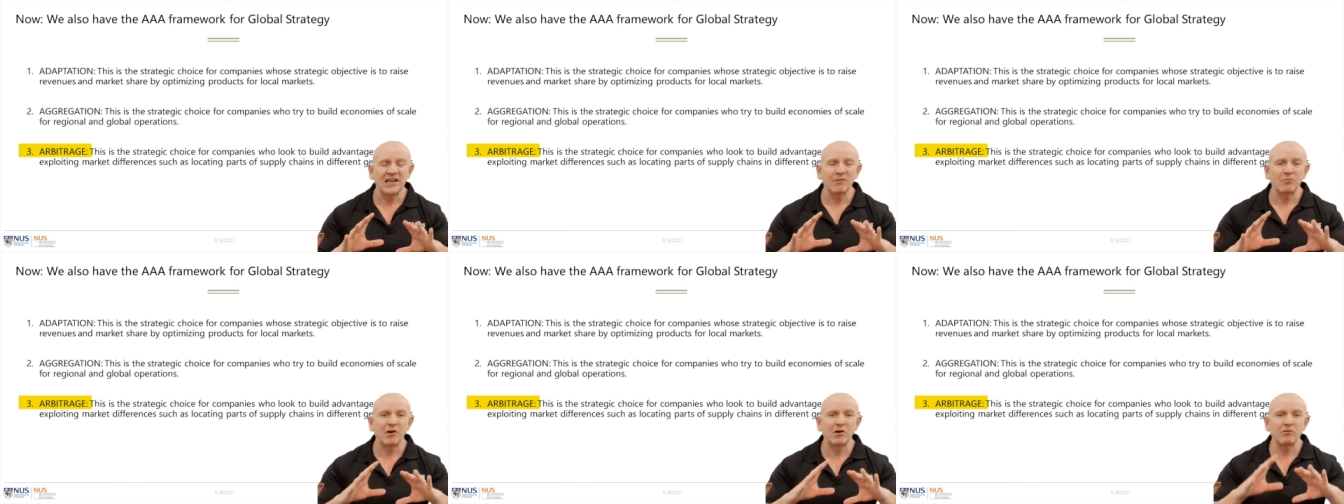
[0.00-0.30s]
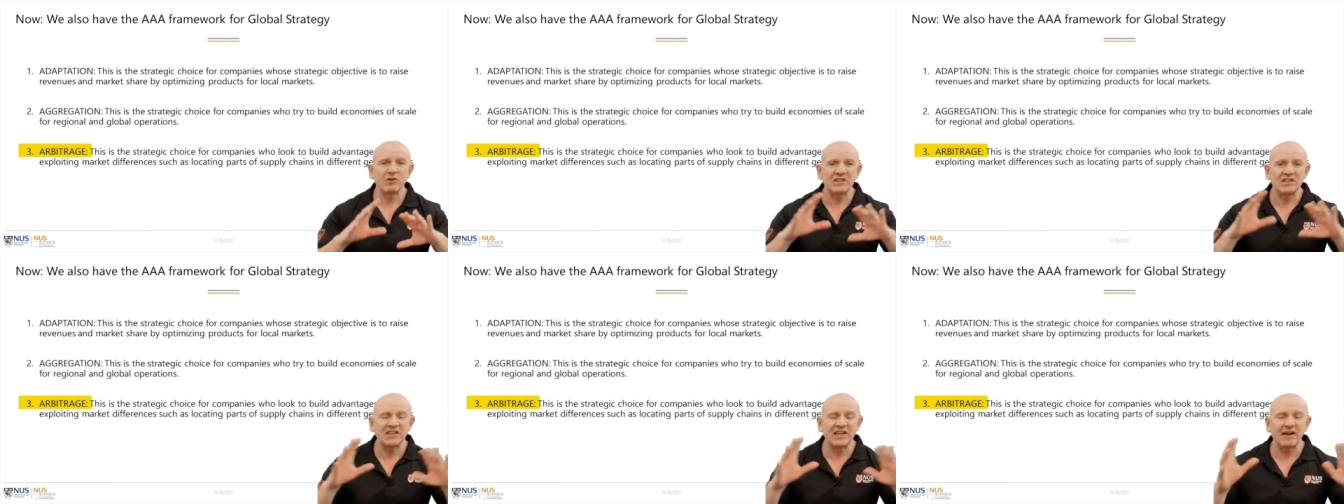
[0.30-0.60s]
but it
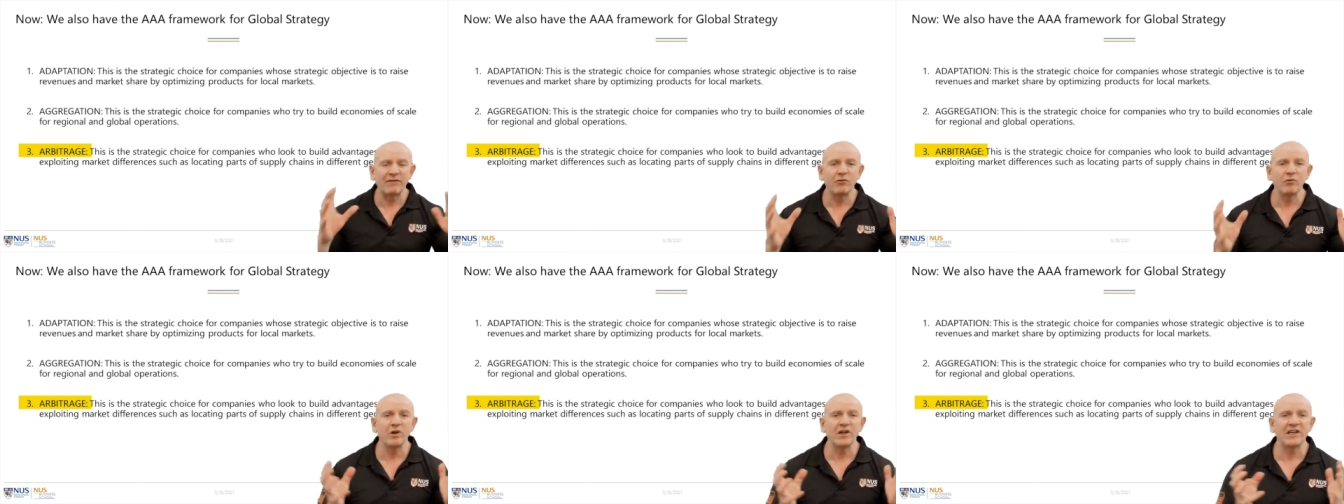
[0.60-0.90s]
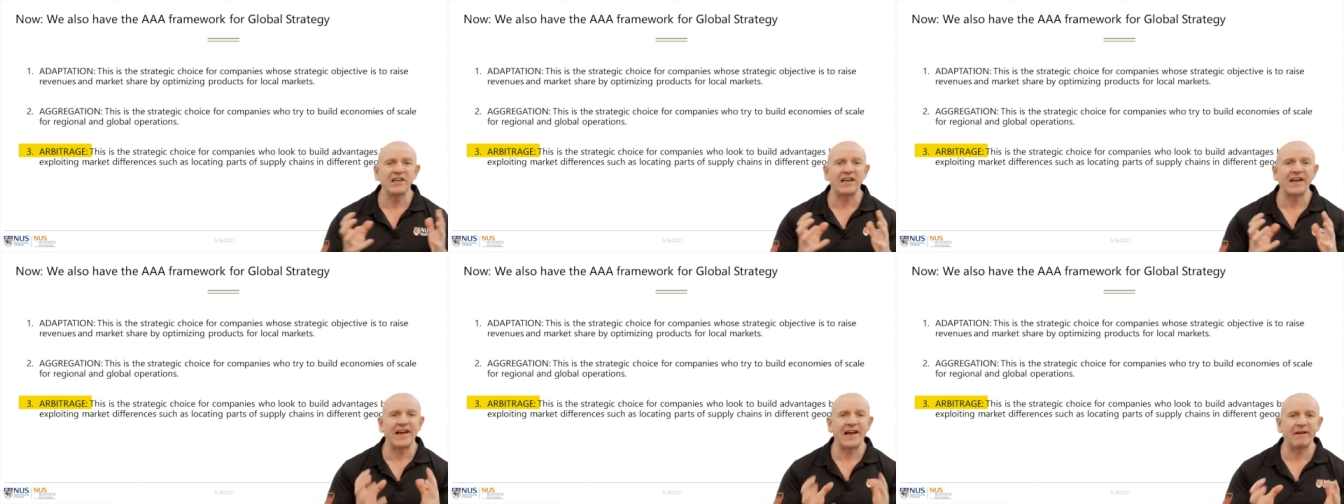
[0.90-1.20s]
was never
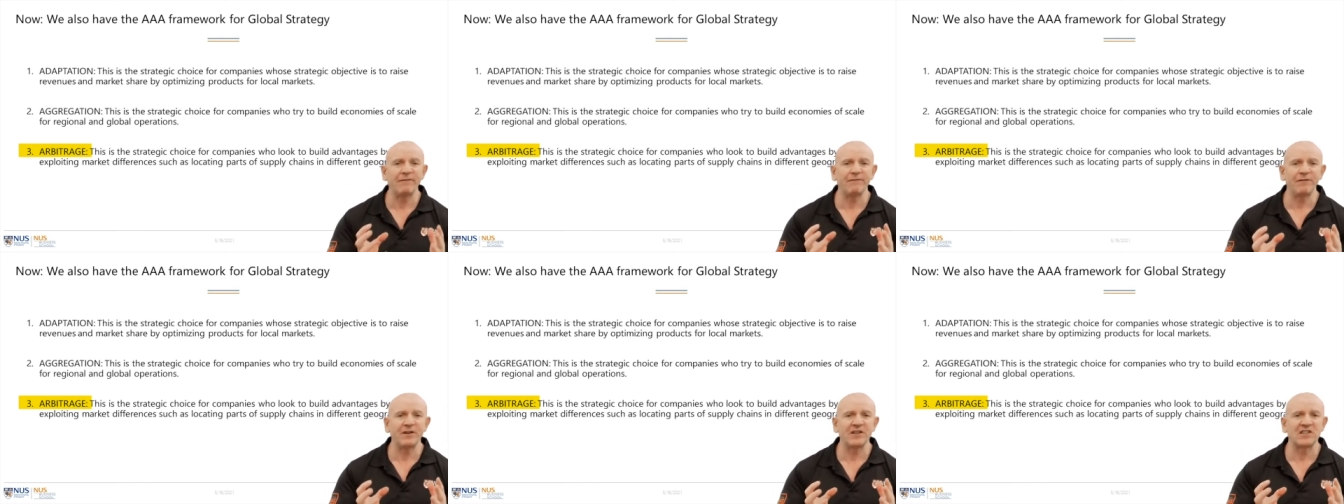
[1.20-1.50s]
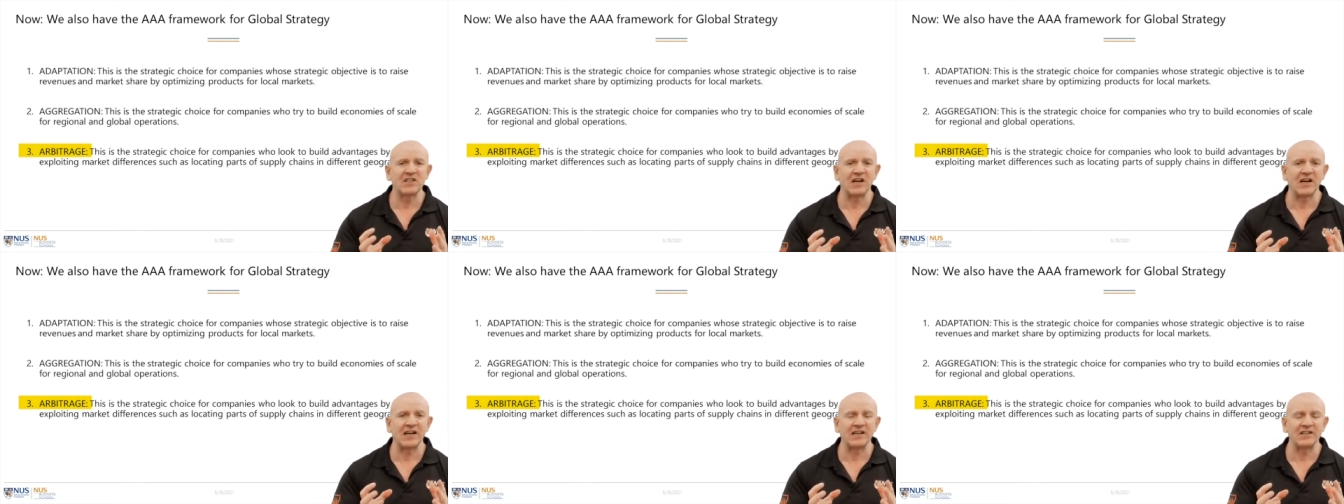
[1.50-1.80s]
really
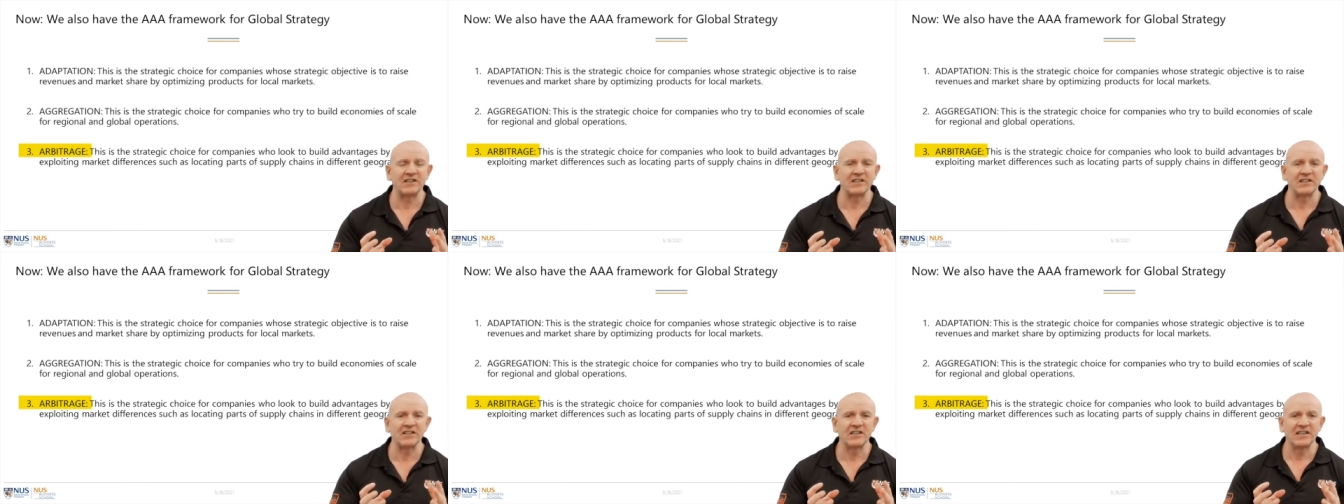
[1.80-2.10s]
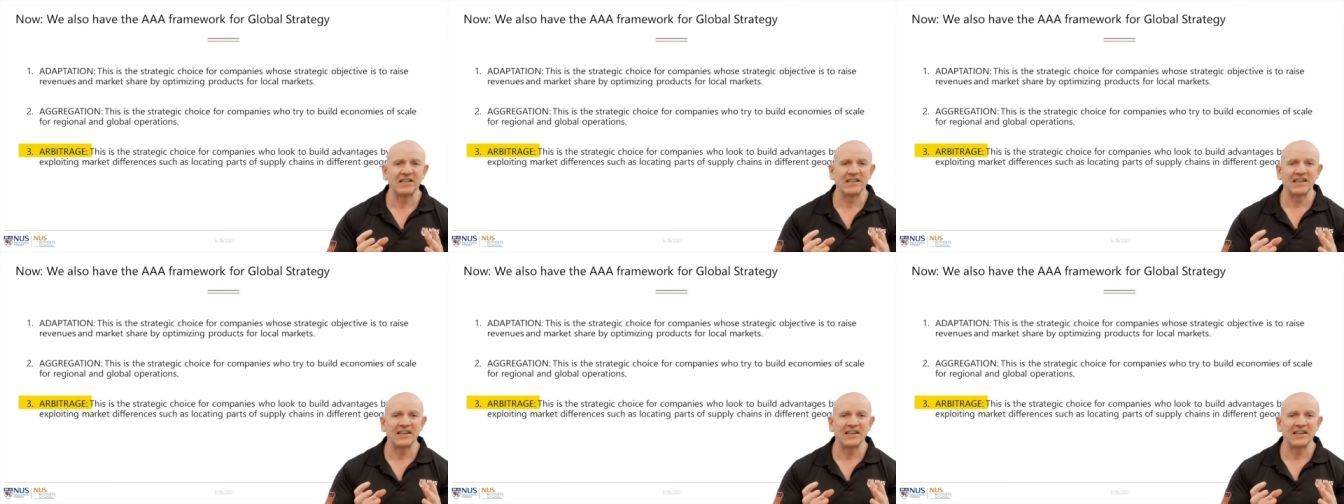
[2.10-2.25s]
emphasized.